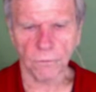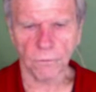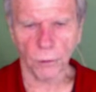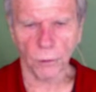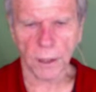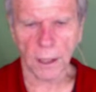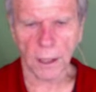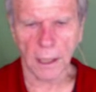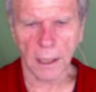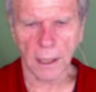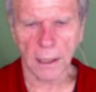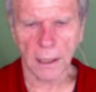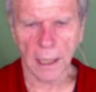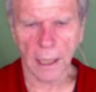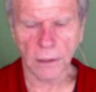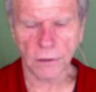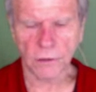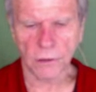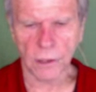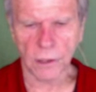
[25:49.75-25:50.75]

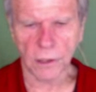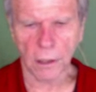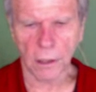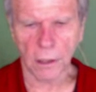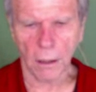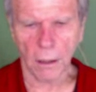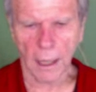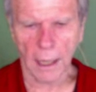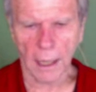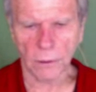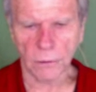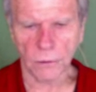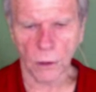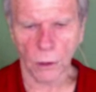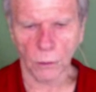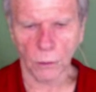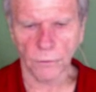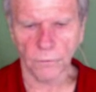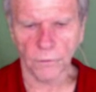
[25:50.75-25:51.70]
4K, HDR, and Dolby